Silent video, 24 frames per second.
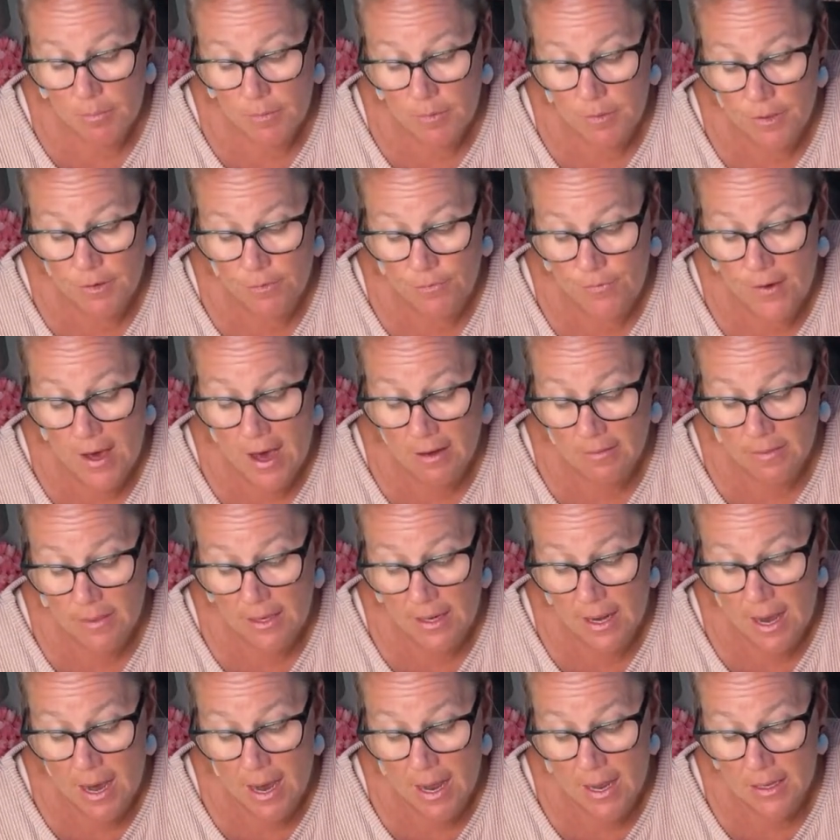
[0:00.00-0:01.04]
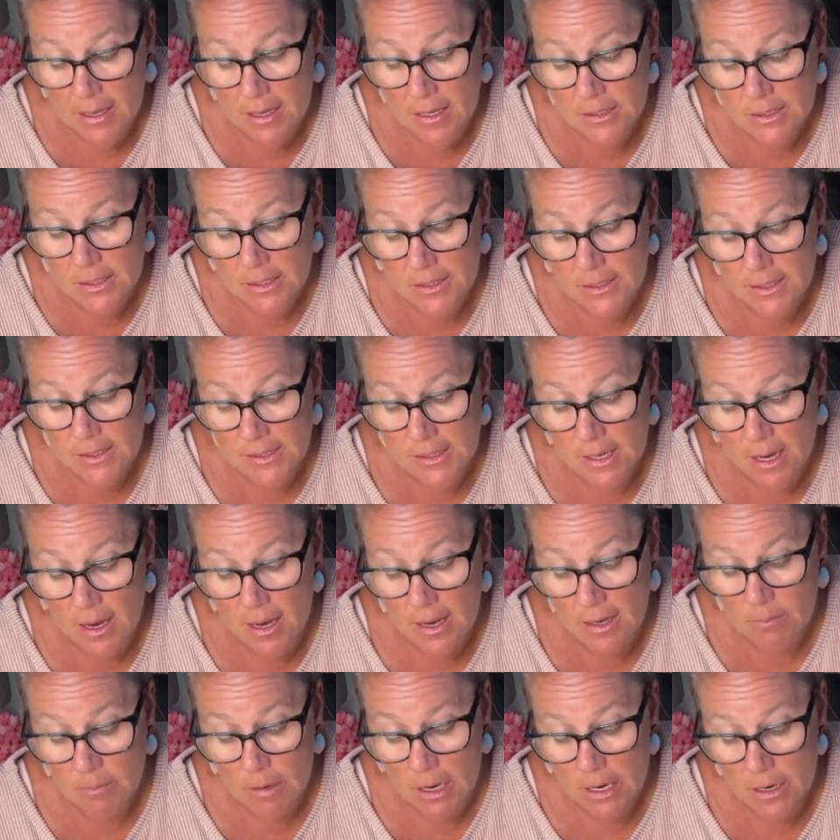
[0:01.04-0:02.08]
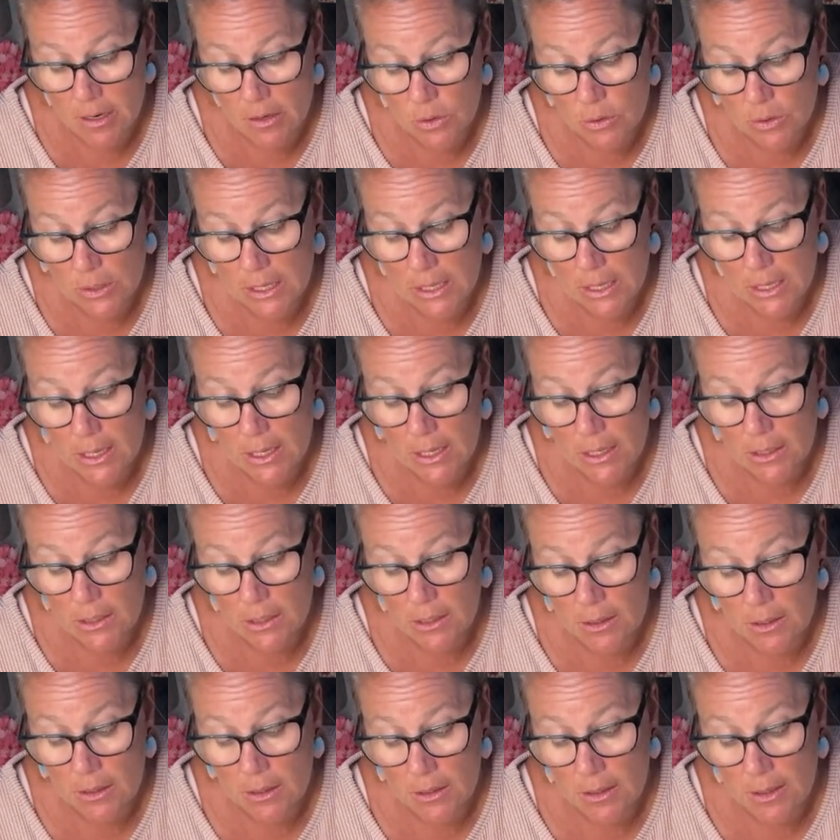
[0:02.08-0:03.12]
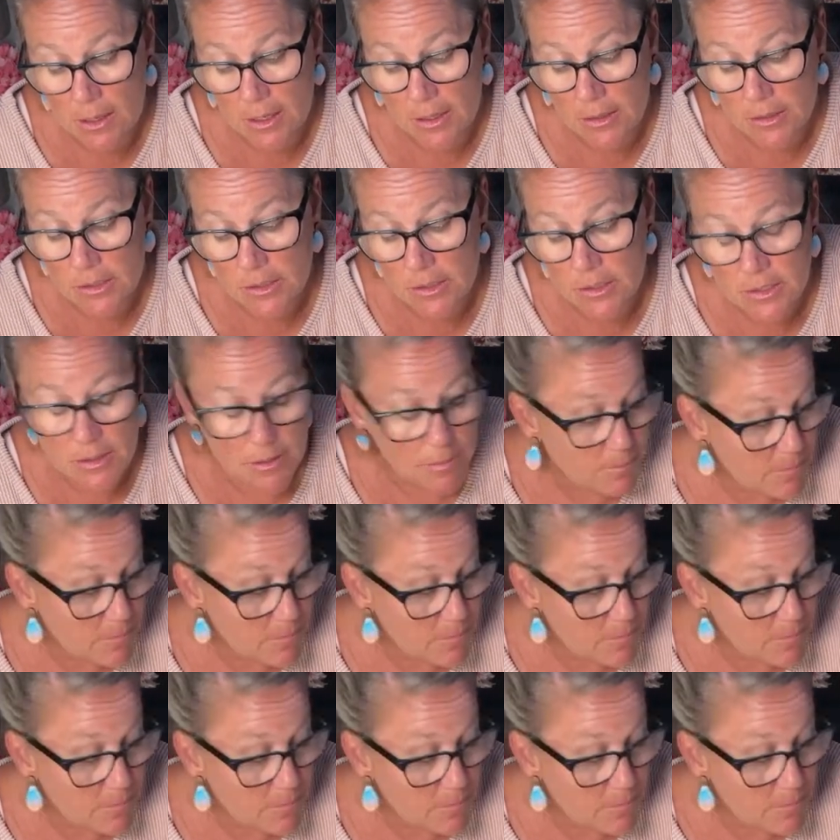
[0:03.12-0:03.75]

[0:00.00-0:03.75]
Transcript: the fact that I get to design my own kit and to